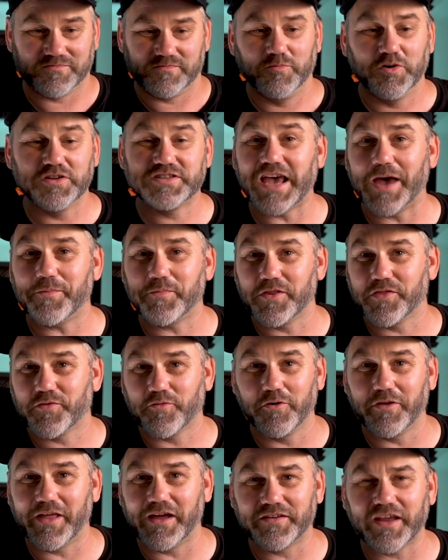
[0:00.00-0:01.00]
what's happened
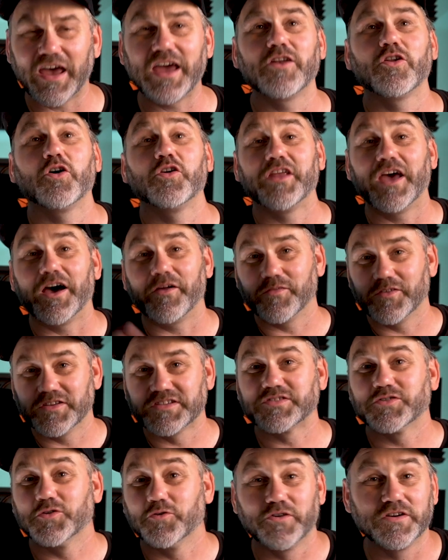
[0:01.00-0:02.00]
through that day, and no doubt the
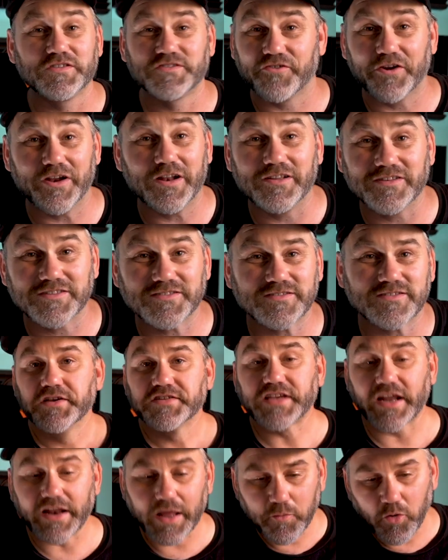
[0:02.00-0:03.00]
stories are endless.
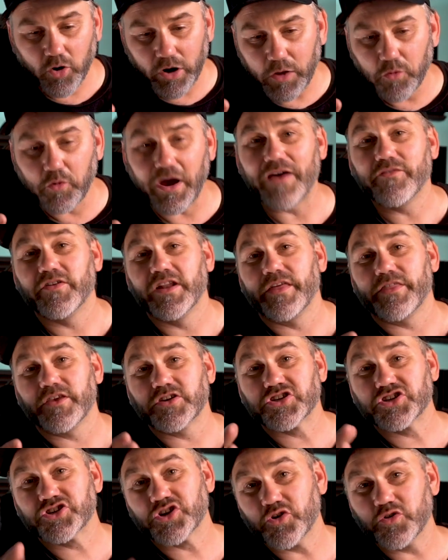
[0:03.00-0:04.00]
Sunday morning, we'll have another
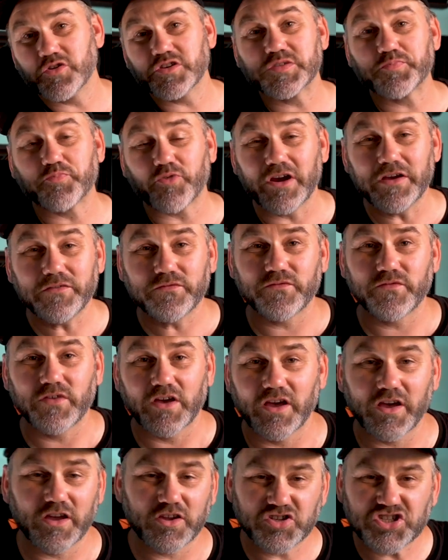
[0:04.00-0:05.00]
shooter's brief,
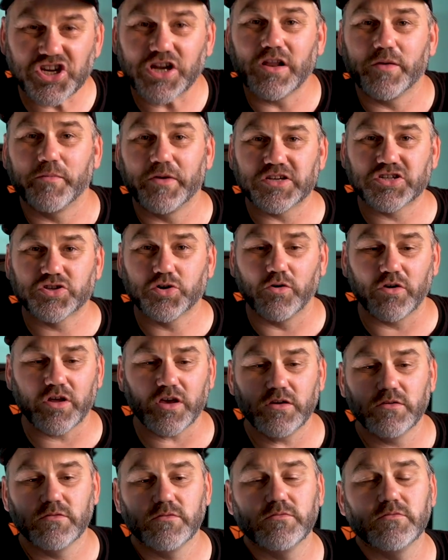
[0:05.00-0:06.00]
generally a bit
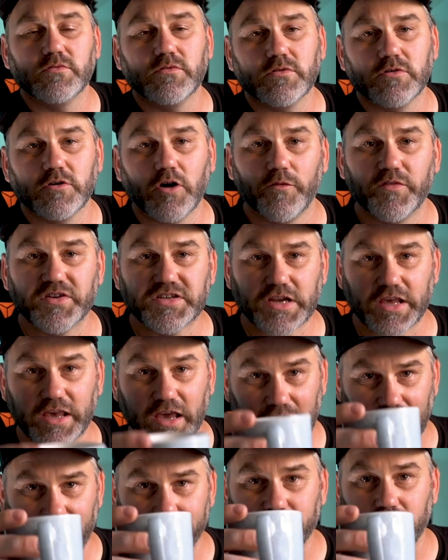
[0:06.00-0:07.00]
shorter, obviously
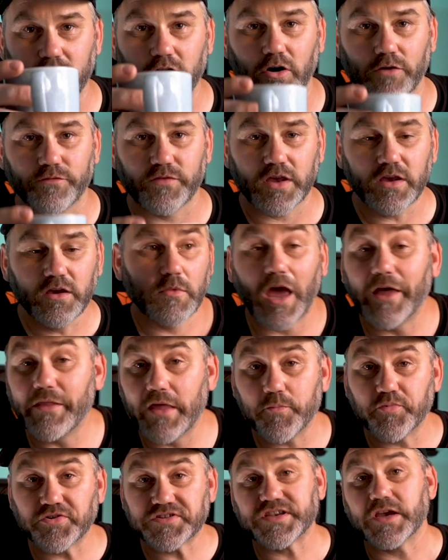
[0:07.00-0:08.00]
after coffee, and
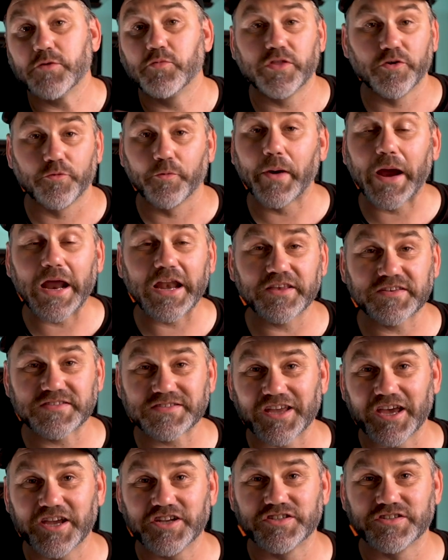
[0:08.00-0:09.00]
then proceed with the remaining
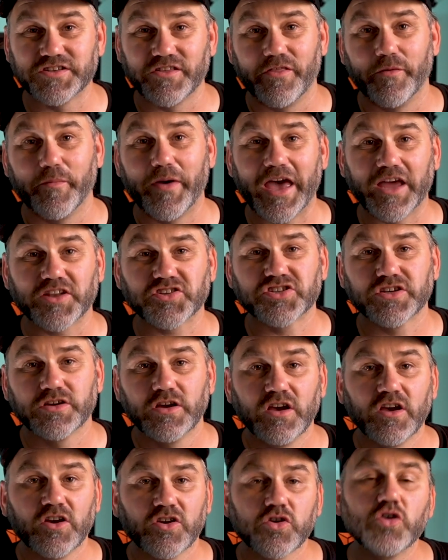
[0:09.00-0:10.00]
stages of the match.
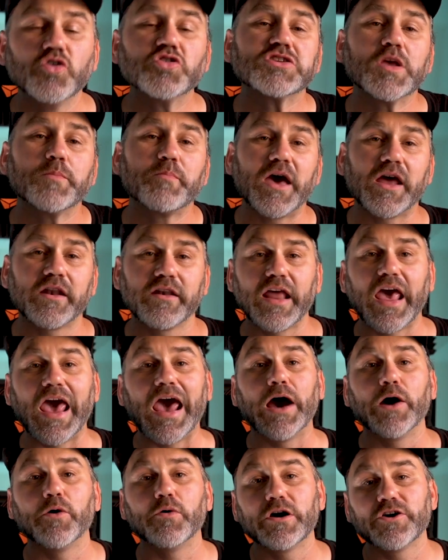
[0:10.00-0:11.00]
Usually about an
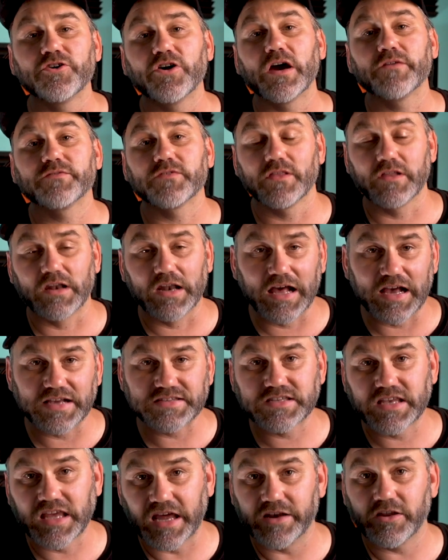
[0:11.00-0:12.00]
hour after the
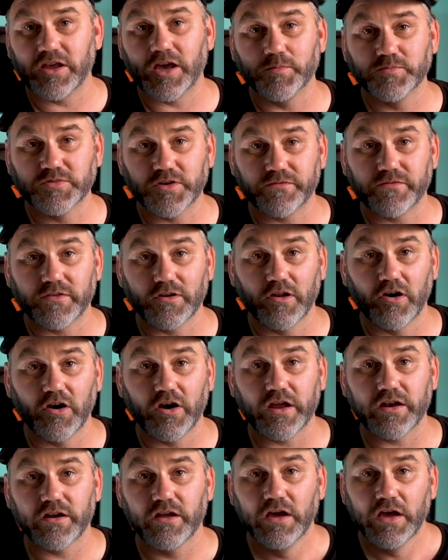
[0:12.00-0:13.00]
last gun comes off the
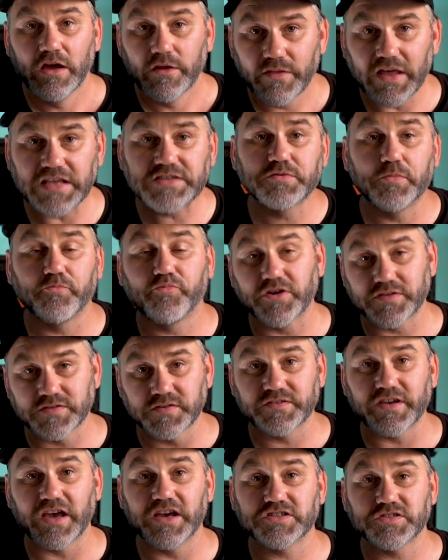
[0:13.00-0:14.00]
line. That's when
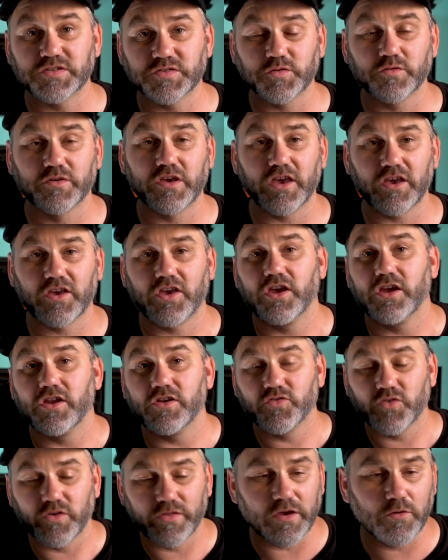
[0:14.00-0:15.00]
presentations will kick
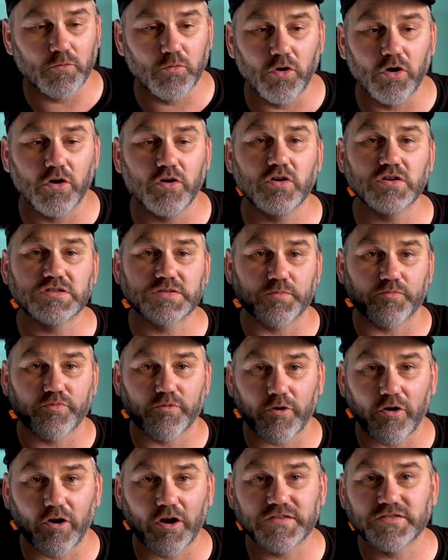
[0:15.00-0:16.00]
in, do the awards and
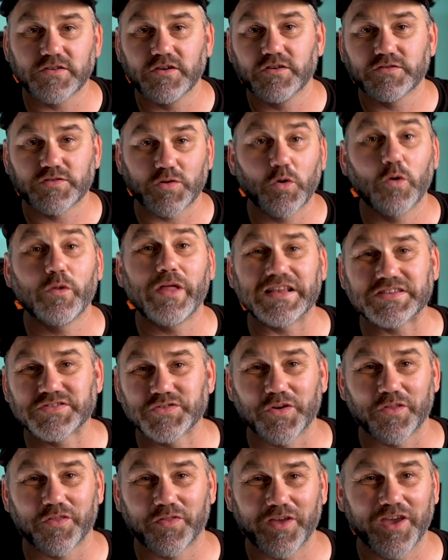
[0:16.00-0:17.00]
prizes and all that
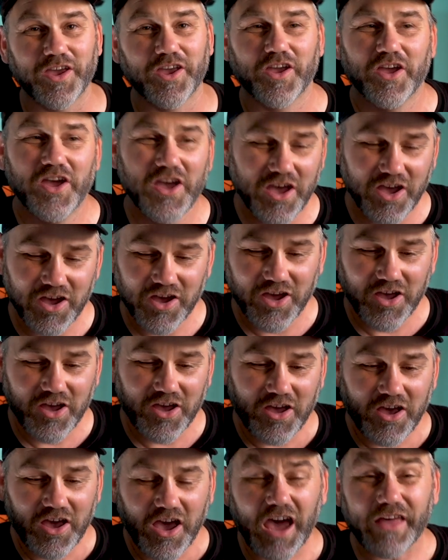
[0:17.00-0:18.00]
sort of thing.
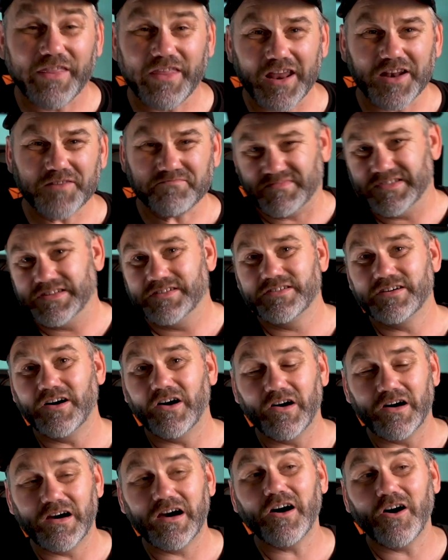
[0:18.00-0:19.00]
And then
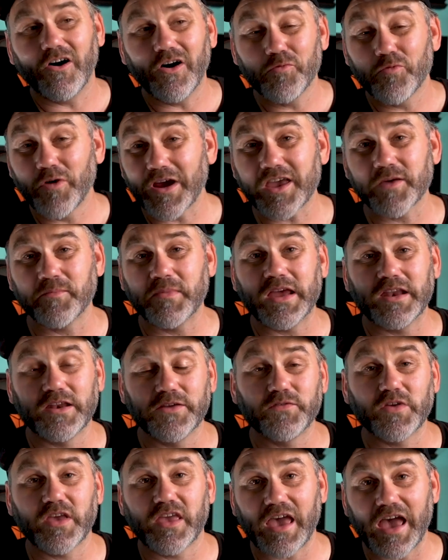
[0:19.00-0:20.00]
I recommend,
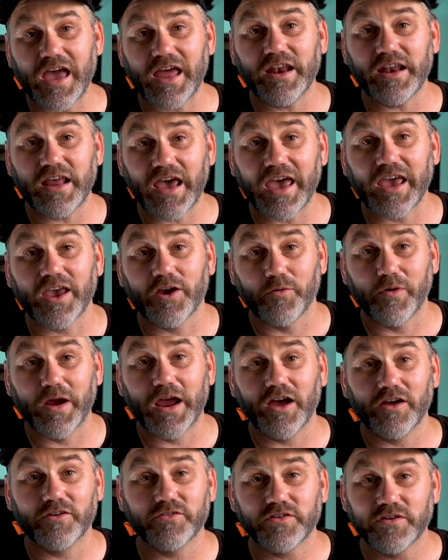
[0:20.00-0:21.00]
if you can hang
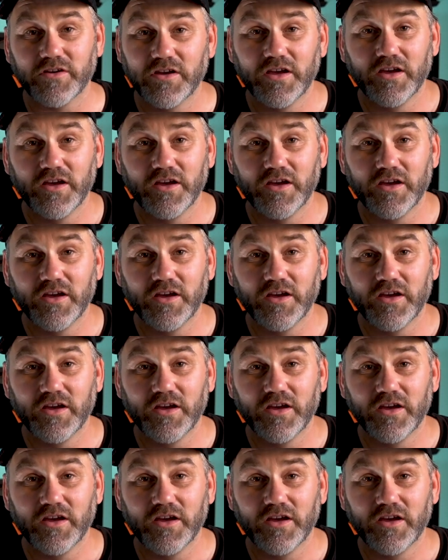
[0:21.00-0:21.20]
around,